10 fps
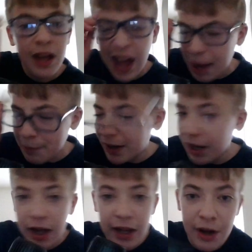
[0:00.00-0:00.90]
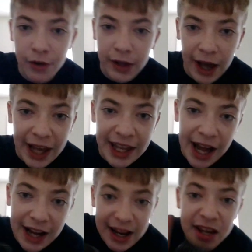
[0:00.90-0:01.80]
I mean, literally, I get
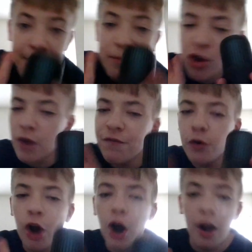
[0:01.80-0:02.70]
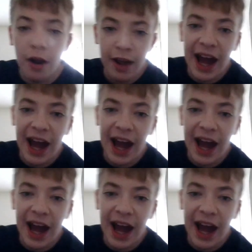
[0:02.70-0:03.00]
it. It's a beautiful card.